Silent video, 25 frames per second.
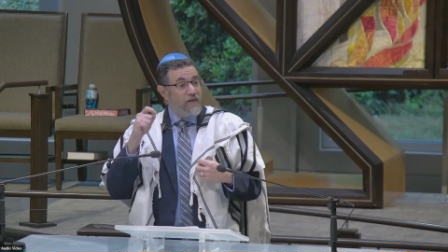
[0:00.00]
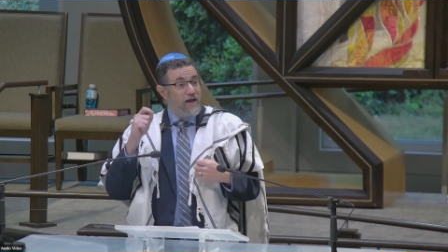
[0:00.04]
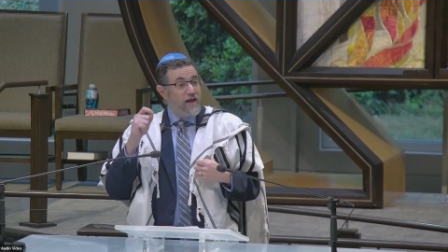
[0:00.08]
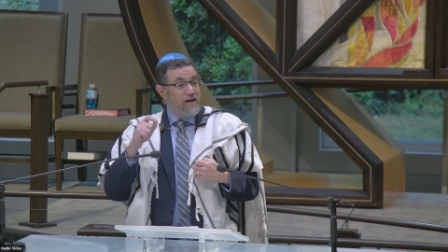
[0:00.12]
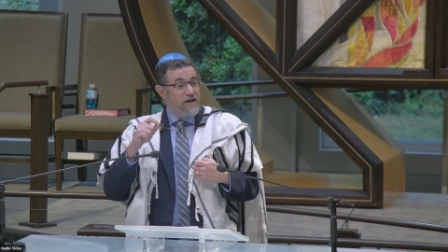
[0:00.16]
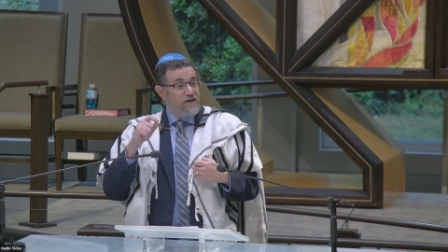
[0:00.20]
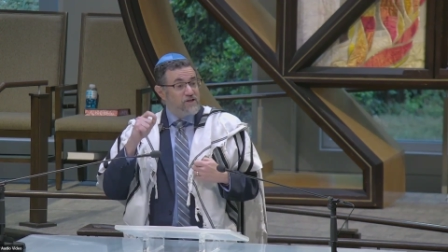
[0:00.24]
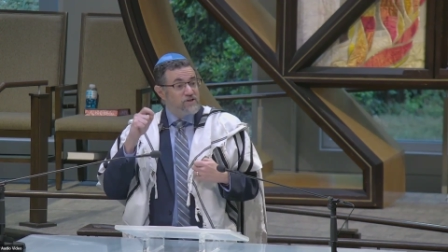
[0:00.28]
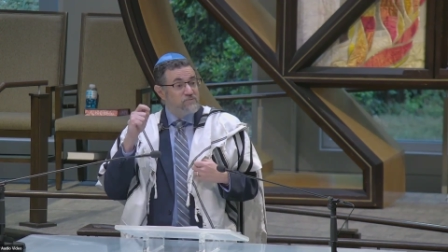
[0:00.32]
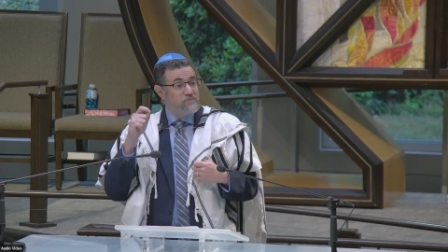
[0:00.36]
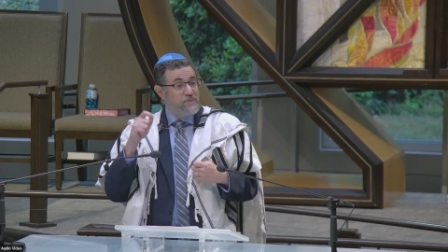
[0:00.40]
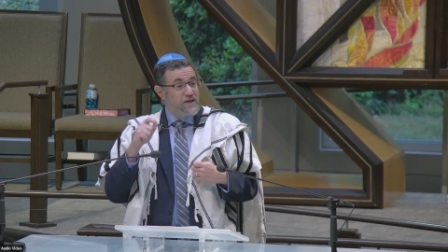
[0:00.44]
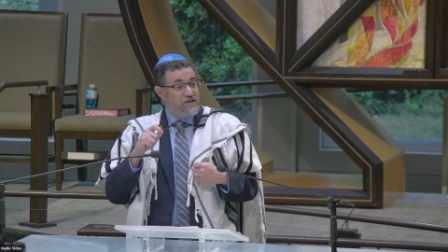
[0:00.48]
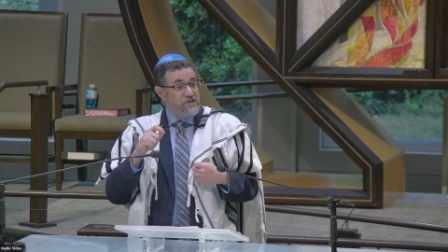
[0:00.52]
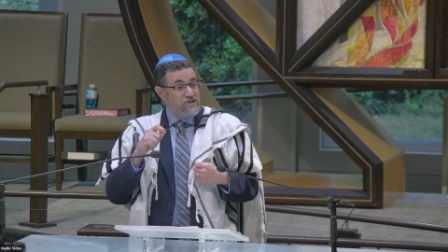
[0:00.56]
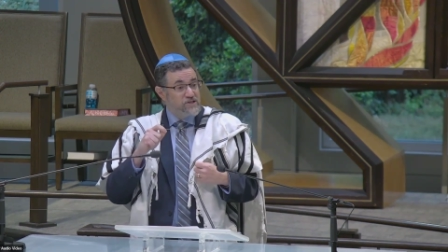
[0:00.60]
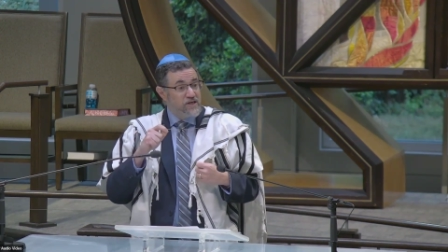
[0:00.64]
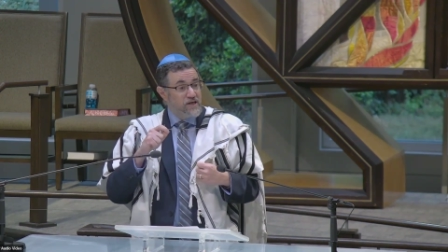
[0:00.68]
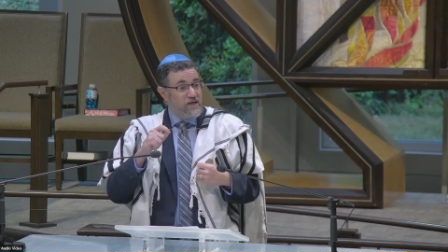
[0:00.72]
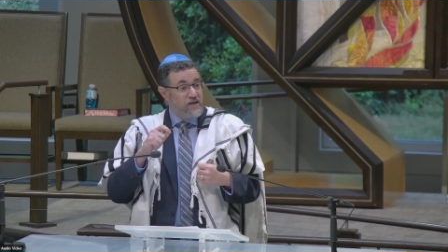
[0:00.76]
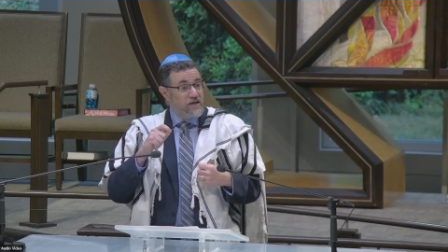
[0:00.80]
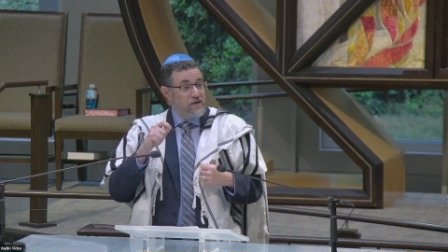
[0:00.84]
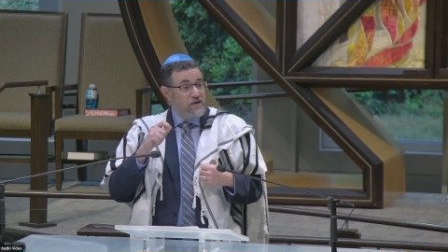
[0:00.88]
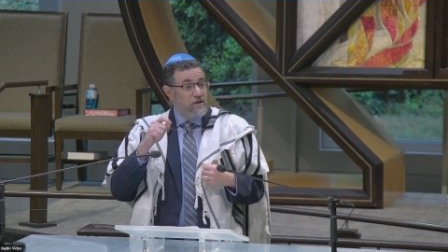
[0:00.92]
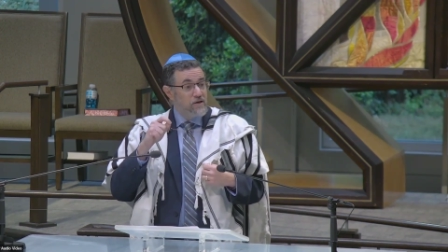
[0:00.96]
that is
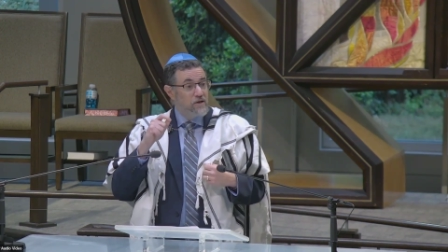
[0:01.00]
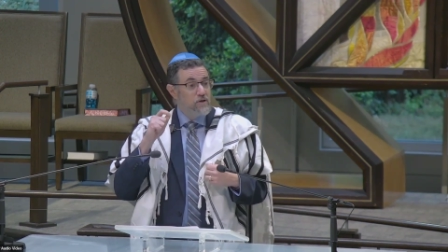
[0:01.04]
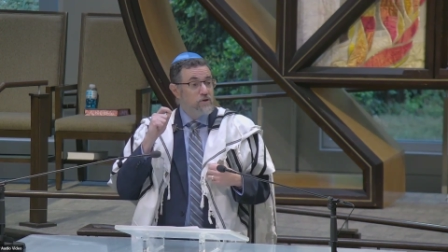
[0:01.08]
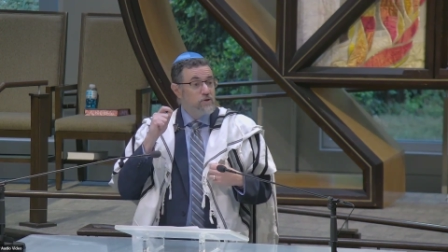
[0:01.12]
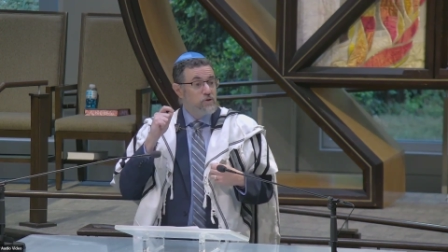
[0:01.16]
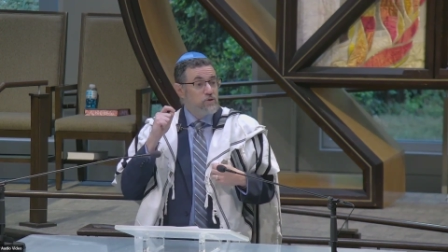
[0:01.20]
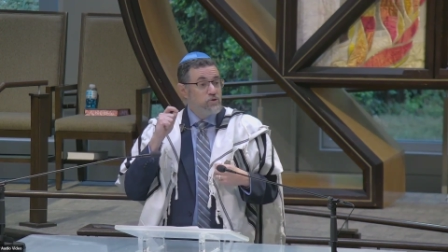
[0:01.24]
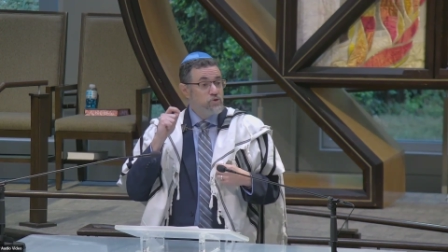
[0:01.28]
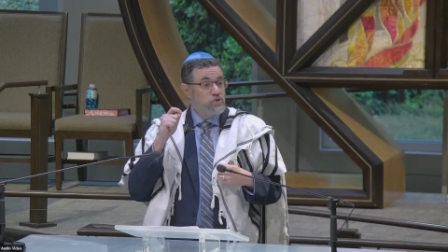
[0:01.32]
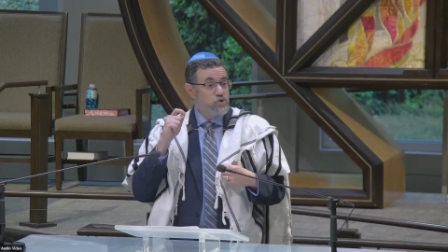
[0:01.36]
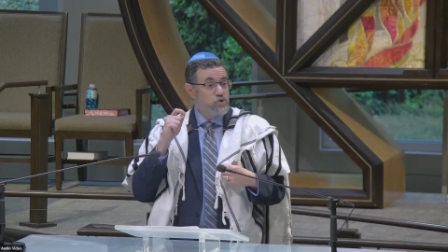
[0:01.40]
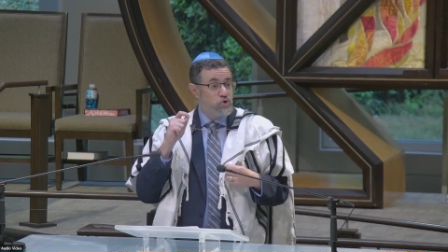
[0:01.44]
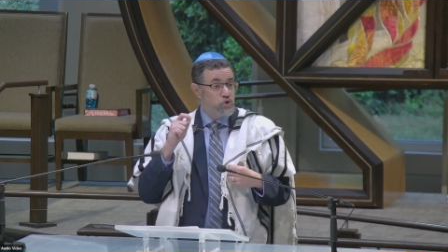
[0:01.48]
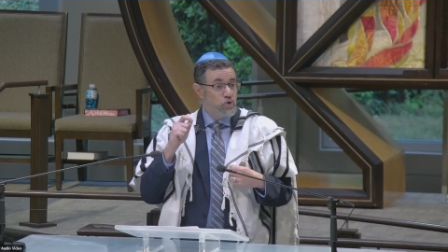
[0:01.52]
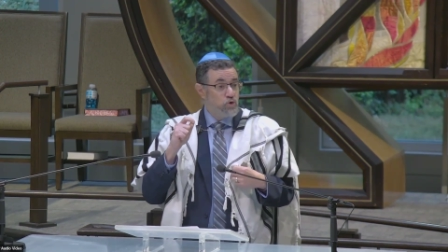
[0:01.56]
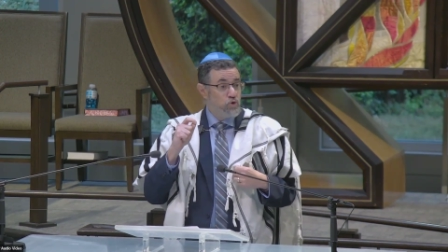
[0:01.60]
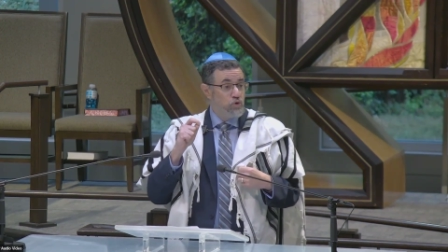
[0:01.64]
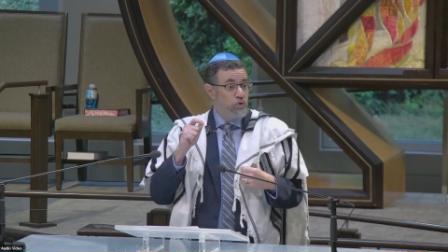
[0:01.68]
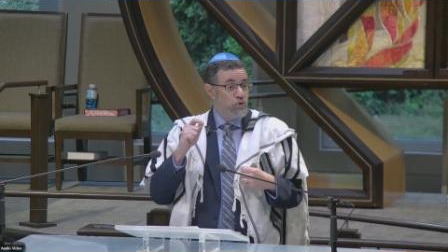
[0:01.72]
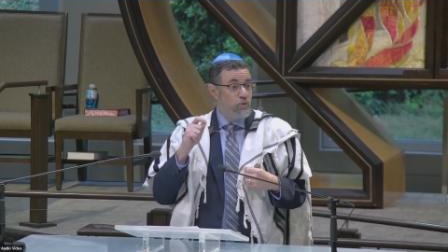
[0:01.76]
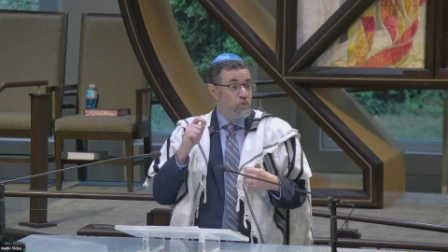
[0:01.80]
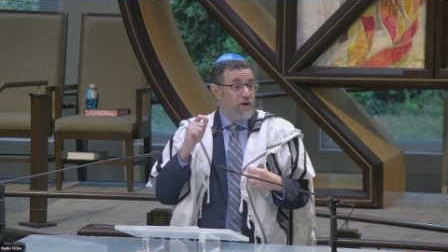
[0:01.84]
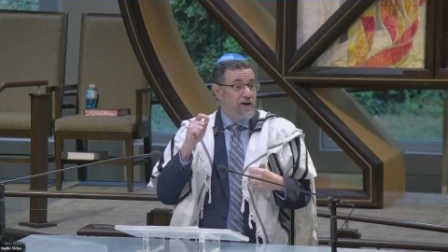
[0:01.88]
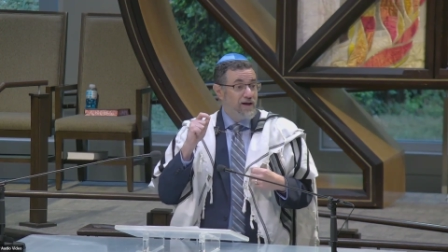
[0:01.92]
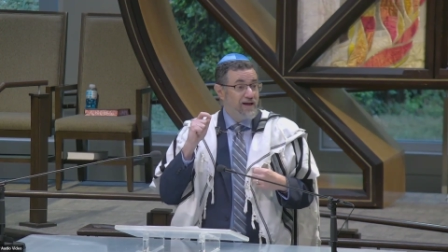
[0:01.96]
missing
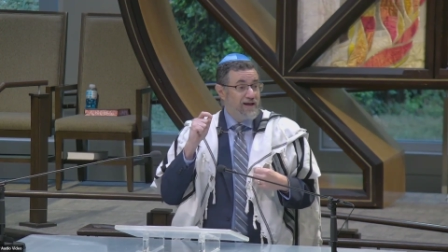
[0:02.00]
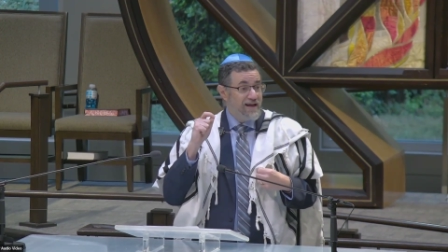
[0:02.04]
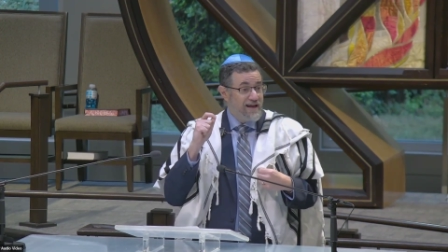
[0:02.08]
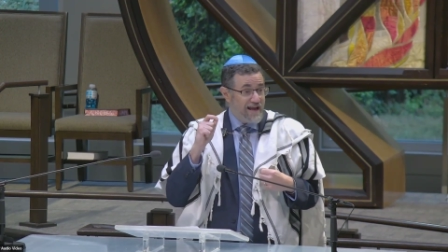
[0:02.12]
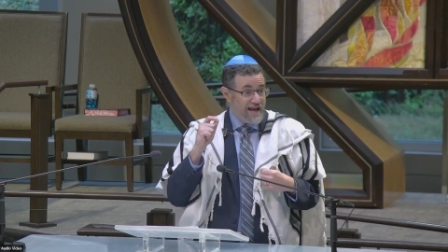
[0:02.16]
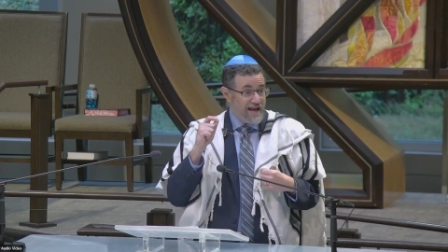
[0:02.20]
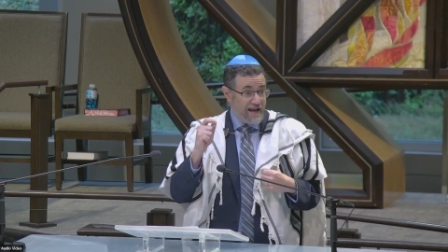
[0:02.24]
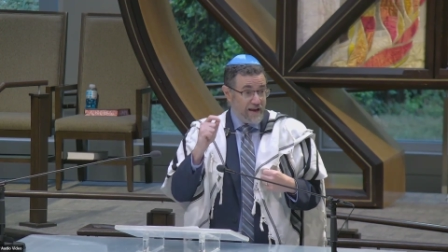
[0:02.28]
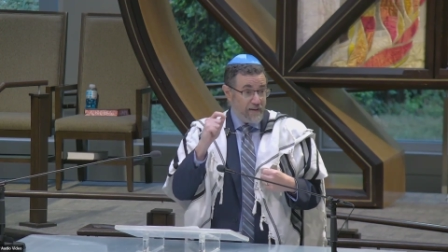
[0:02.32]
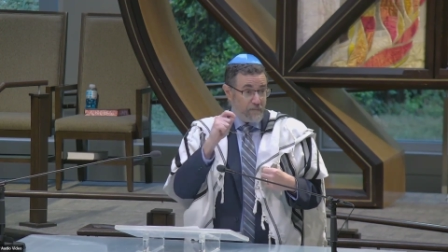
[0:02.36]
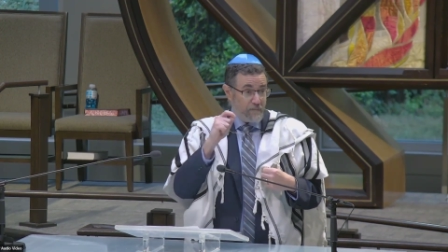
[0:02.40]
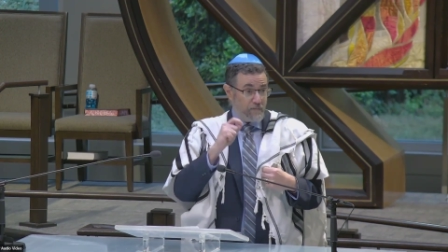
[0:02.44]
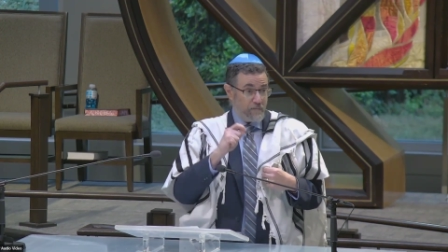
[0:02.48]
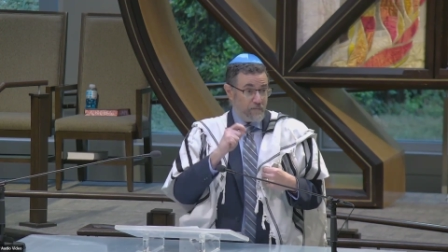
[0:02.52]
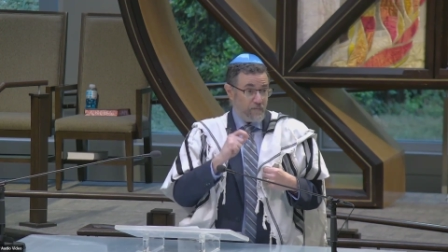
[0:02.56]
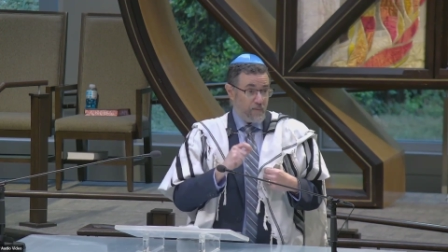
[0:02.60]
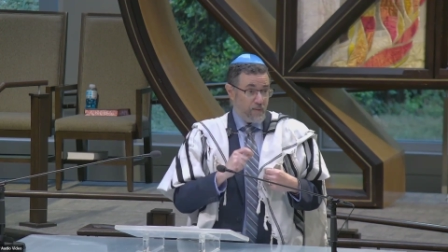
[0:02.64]
to him.